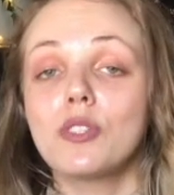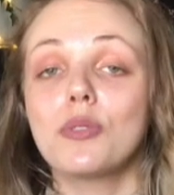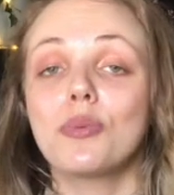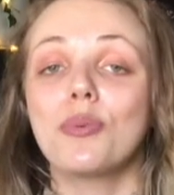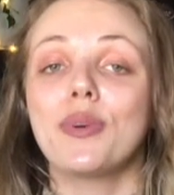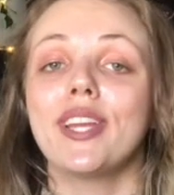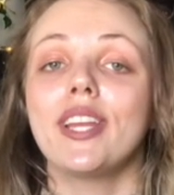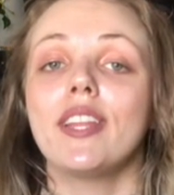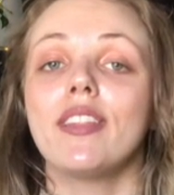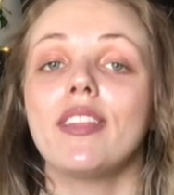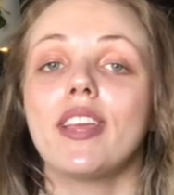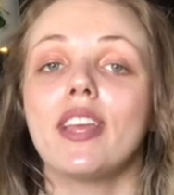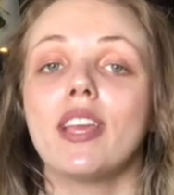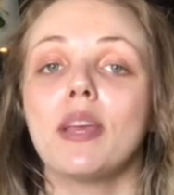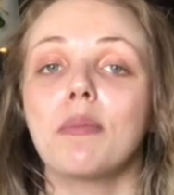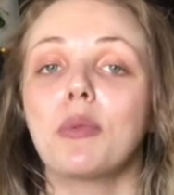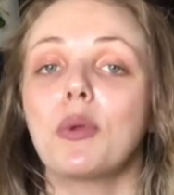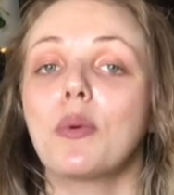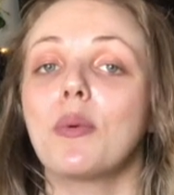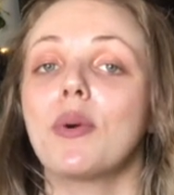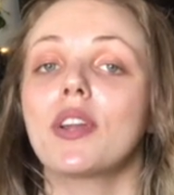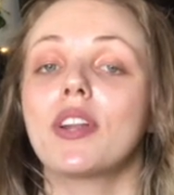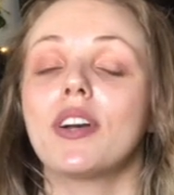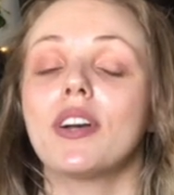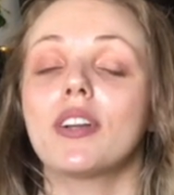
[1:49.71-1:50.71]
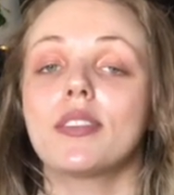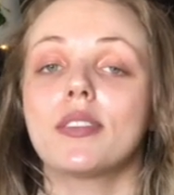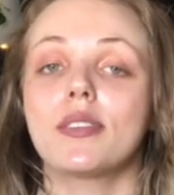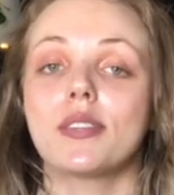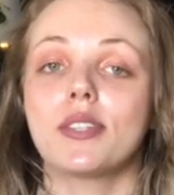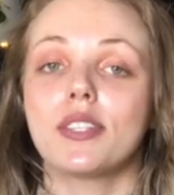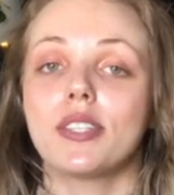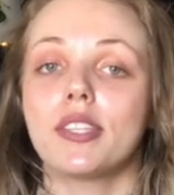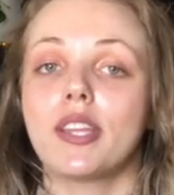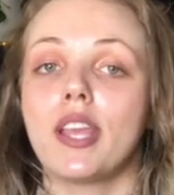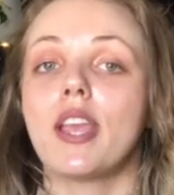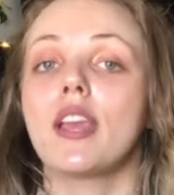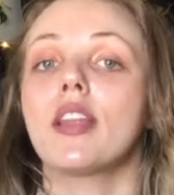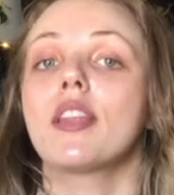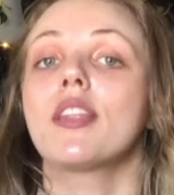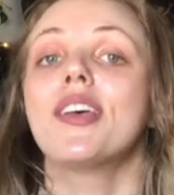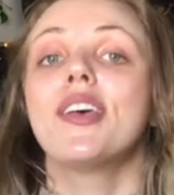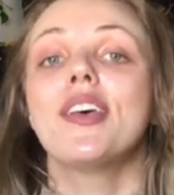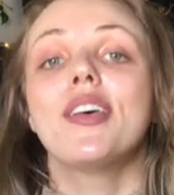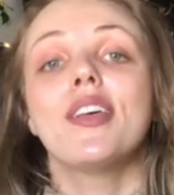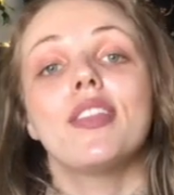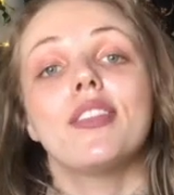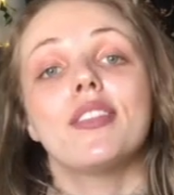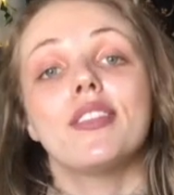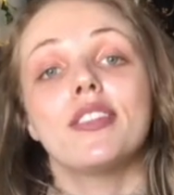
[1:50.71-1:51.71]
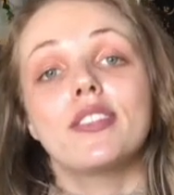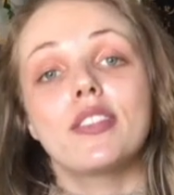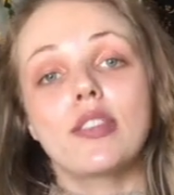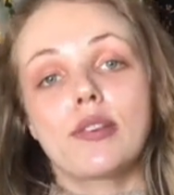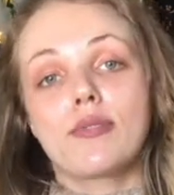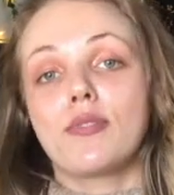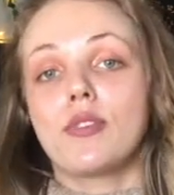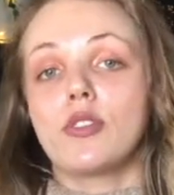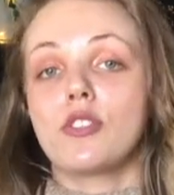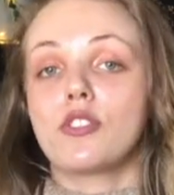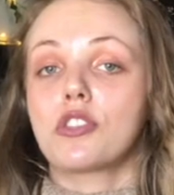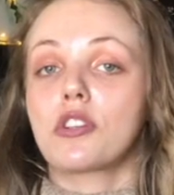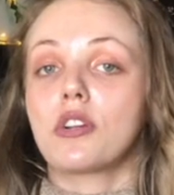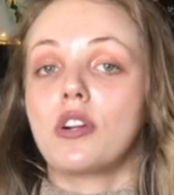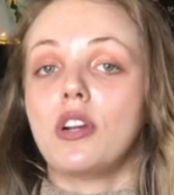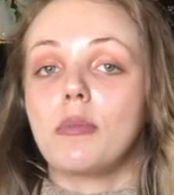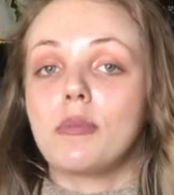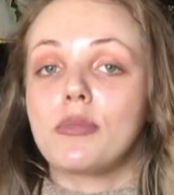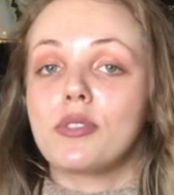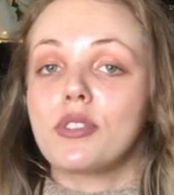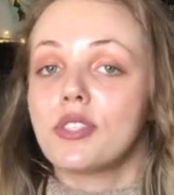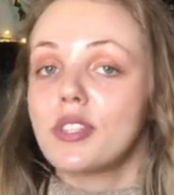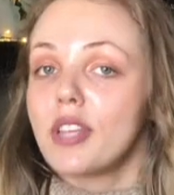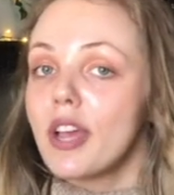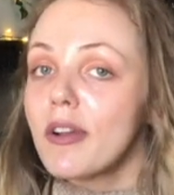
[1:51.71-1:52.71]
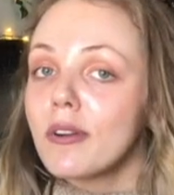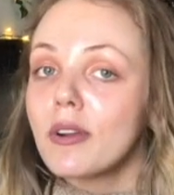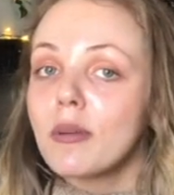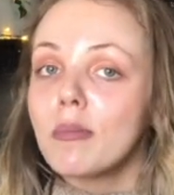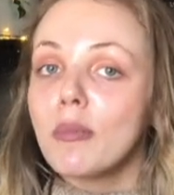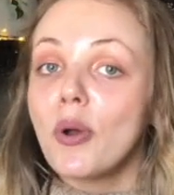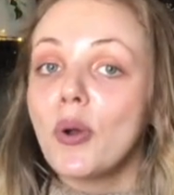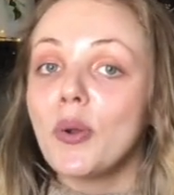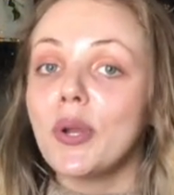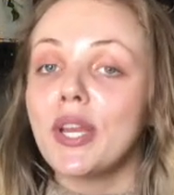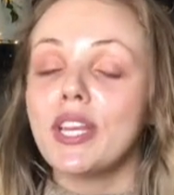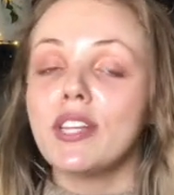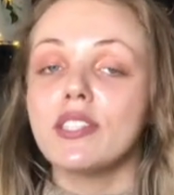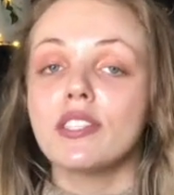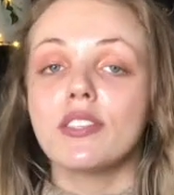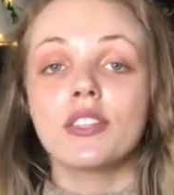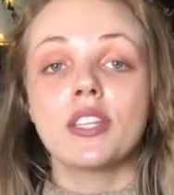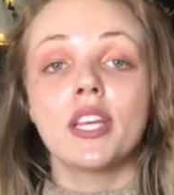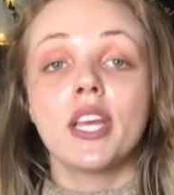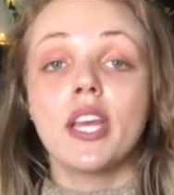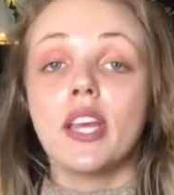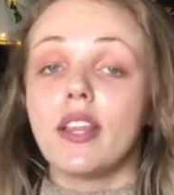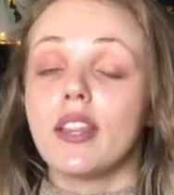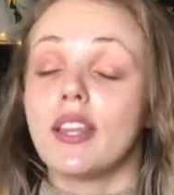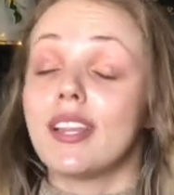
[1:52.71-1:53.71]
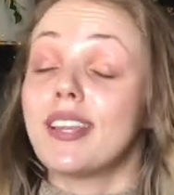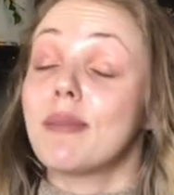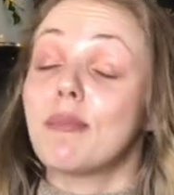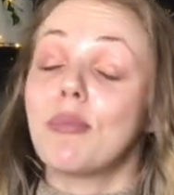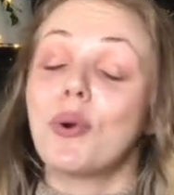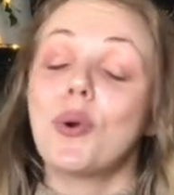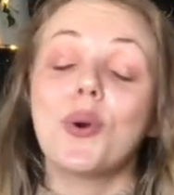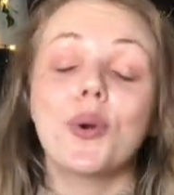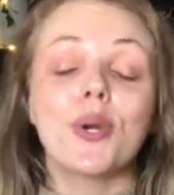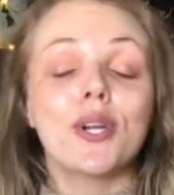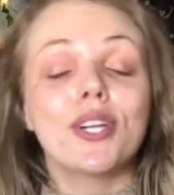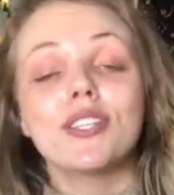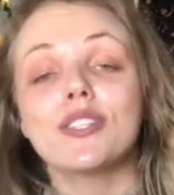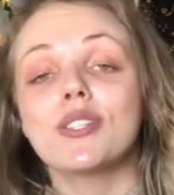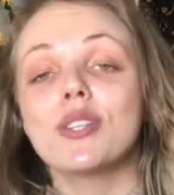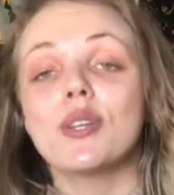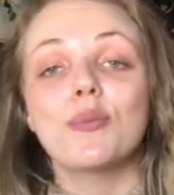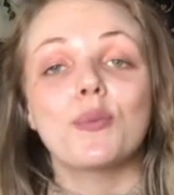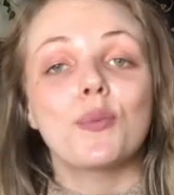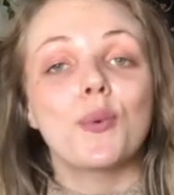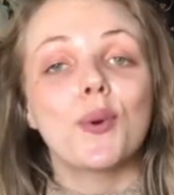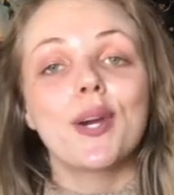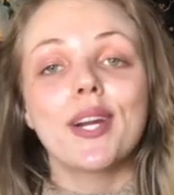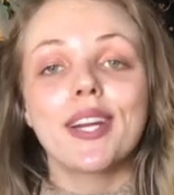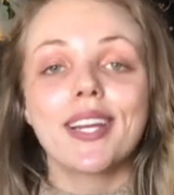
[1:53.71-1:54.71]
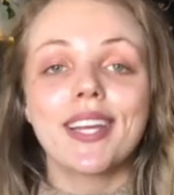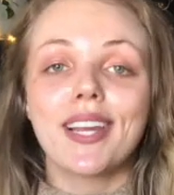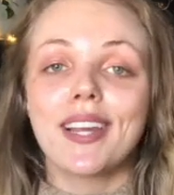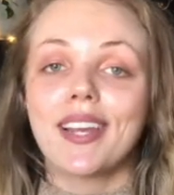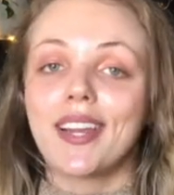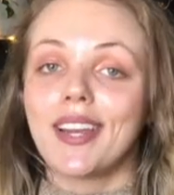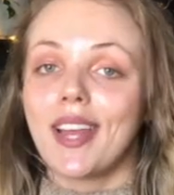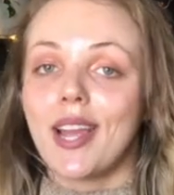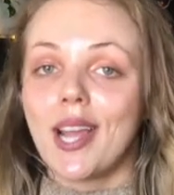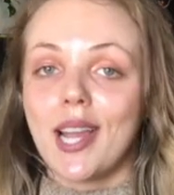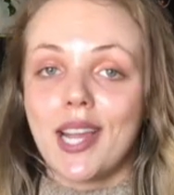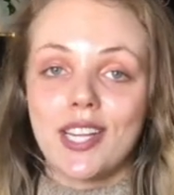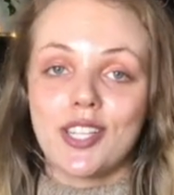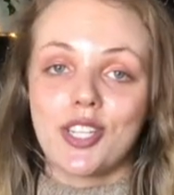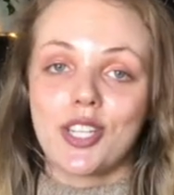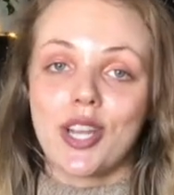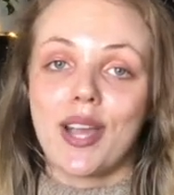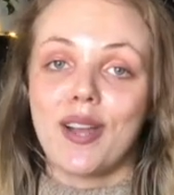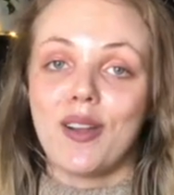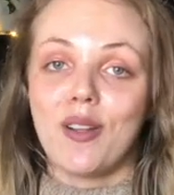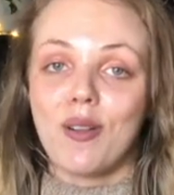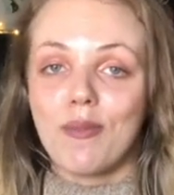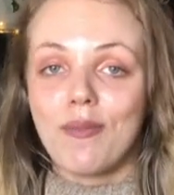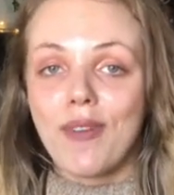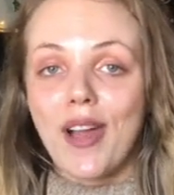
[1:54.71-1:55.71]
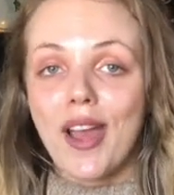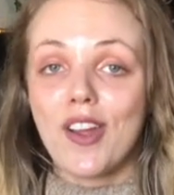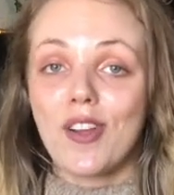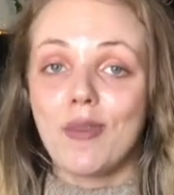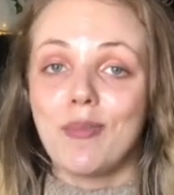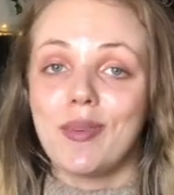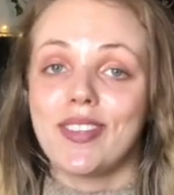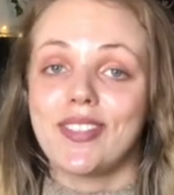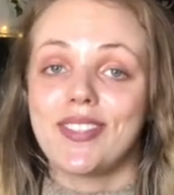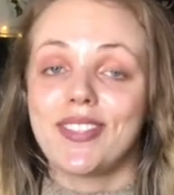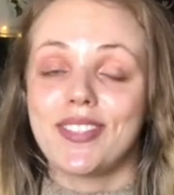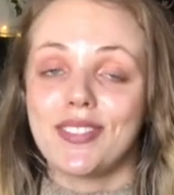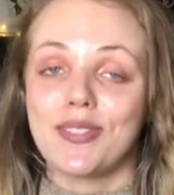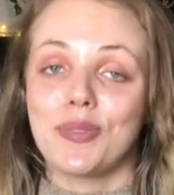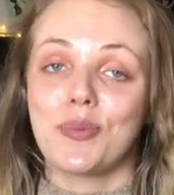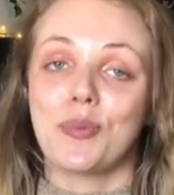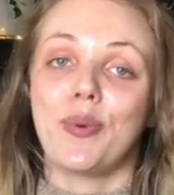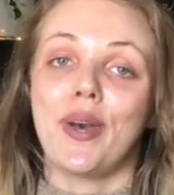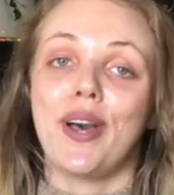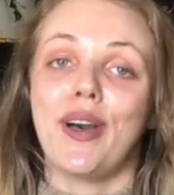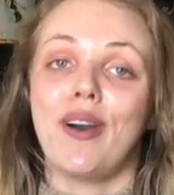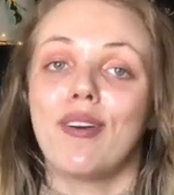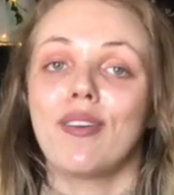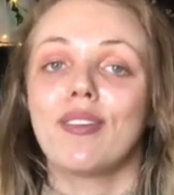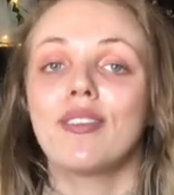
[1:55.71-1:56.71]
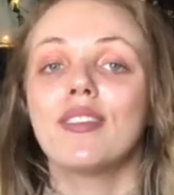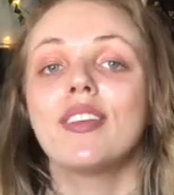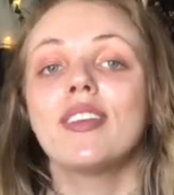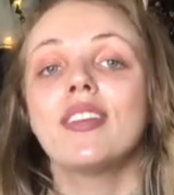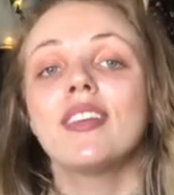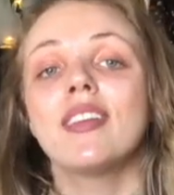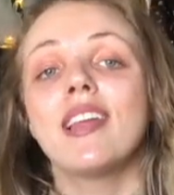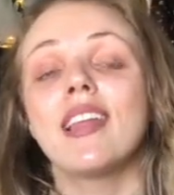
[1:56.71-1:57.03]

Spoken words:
between them. You want to understand the different Scrum ceremonies, the importance of working in Agile environments as well.